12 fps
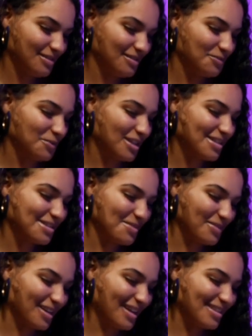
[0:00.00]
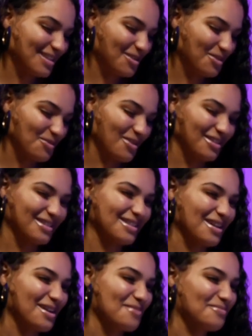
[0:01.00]
What is something I tell you all the
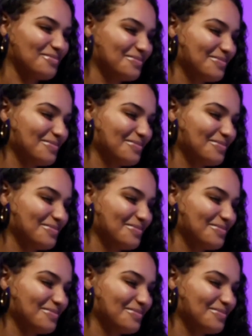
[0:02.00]
time?